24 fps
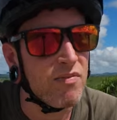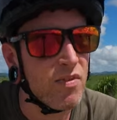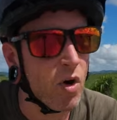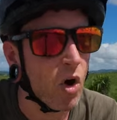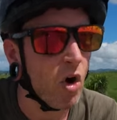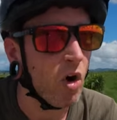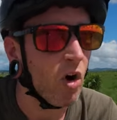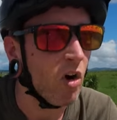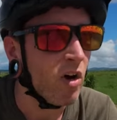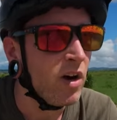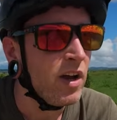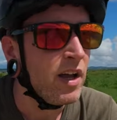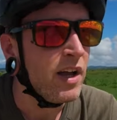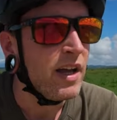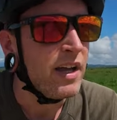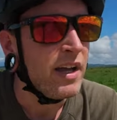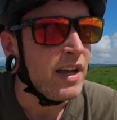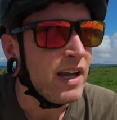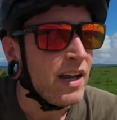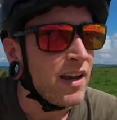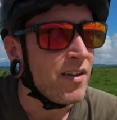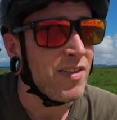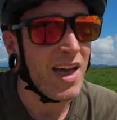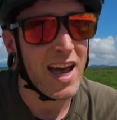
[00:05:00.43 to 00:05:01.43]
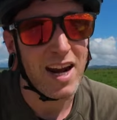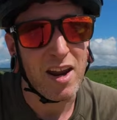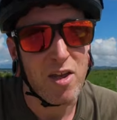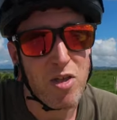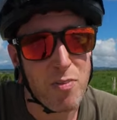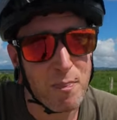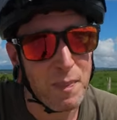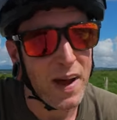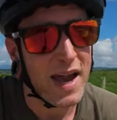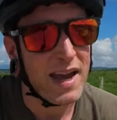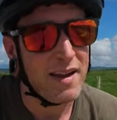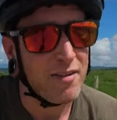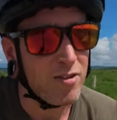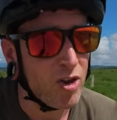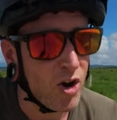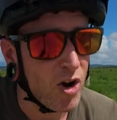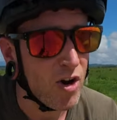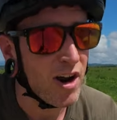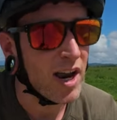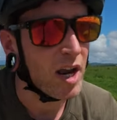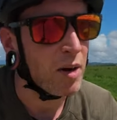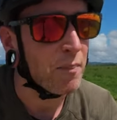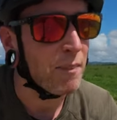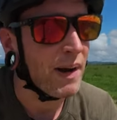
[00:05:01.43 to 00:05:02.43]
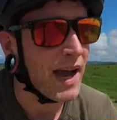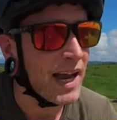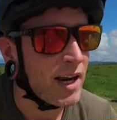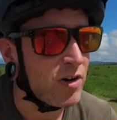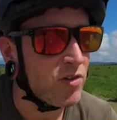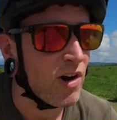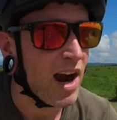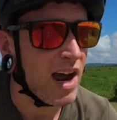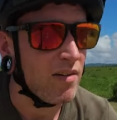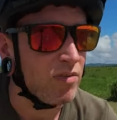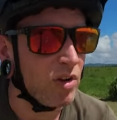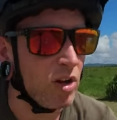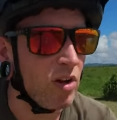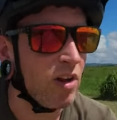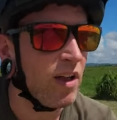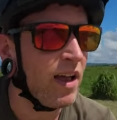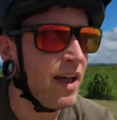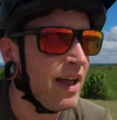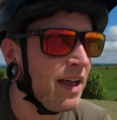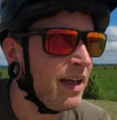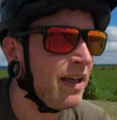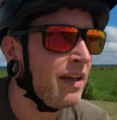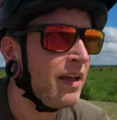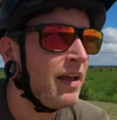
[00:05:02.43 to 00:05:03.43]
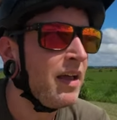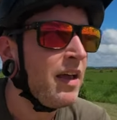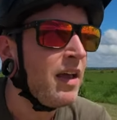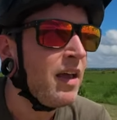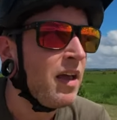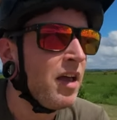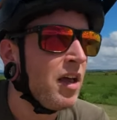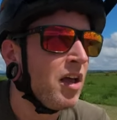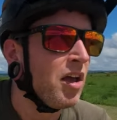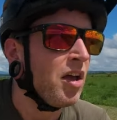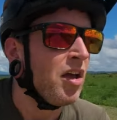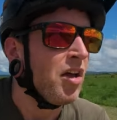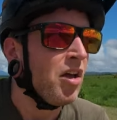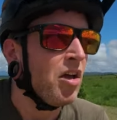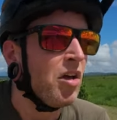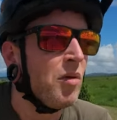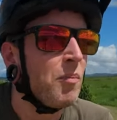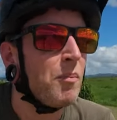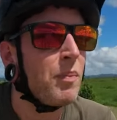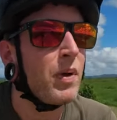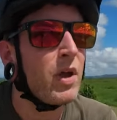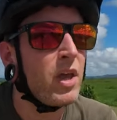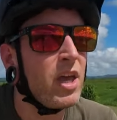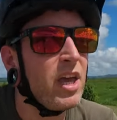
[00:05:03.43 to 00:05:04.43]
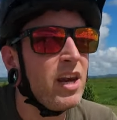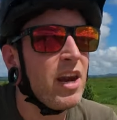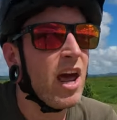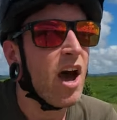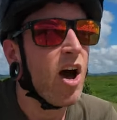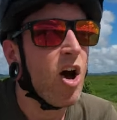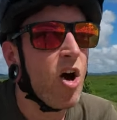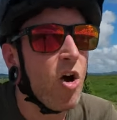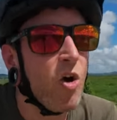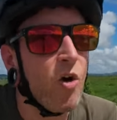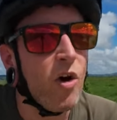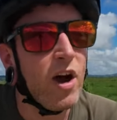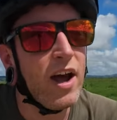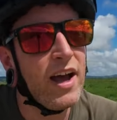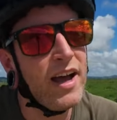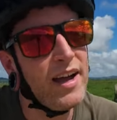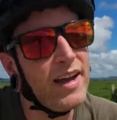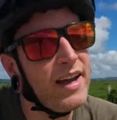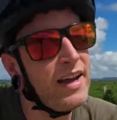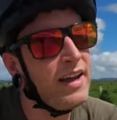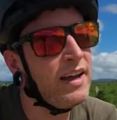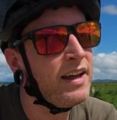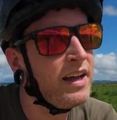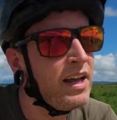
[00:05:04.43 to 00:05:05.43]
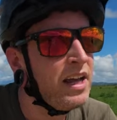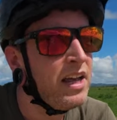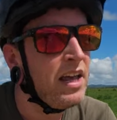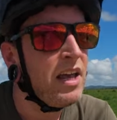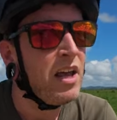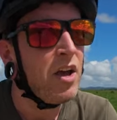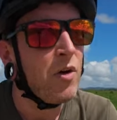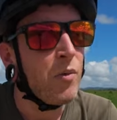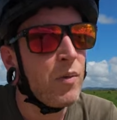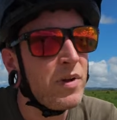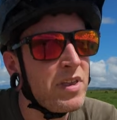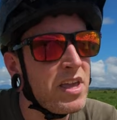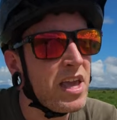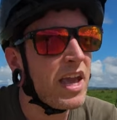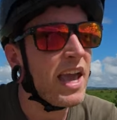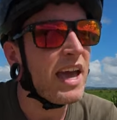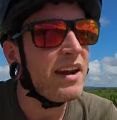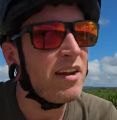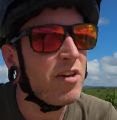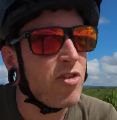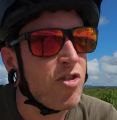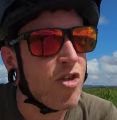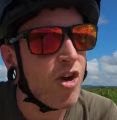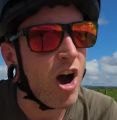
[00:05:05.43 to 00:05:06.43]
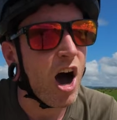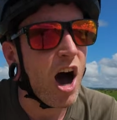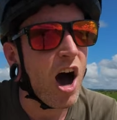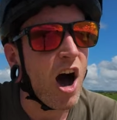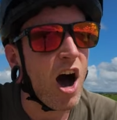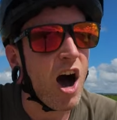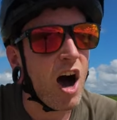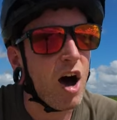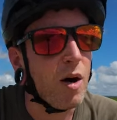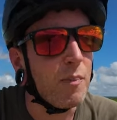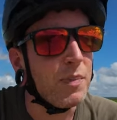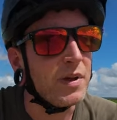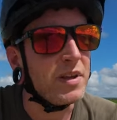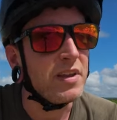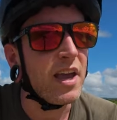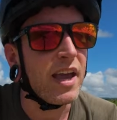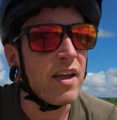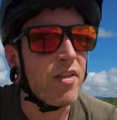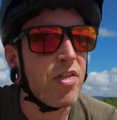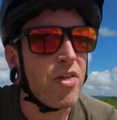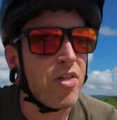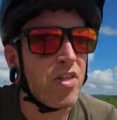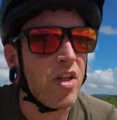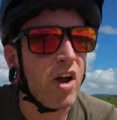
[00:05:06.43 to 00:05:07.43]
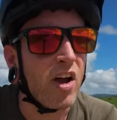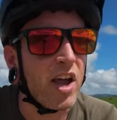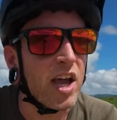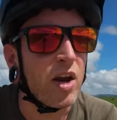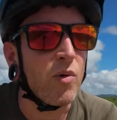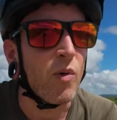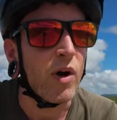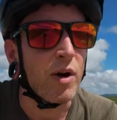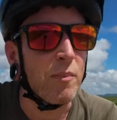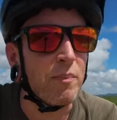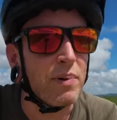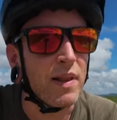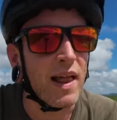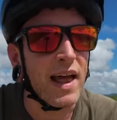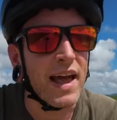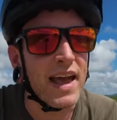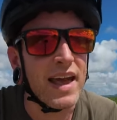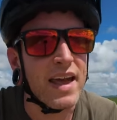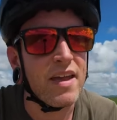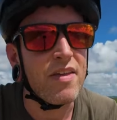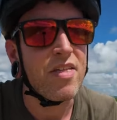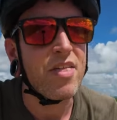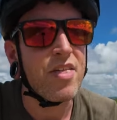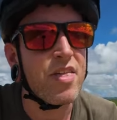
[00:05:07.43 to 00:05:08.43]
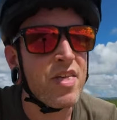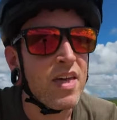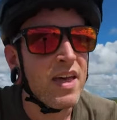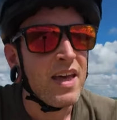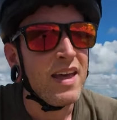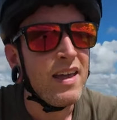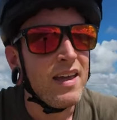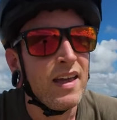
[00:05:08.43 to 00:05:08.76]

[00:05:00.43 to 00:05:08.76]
for. That is bike touring and bike travel. But you know, when you get a job and you get stuck in one place,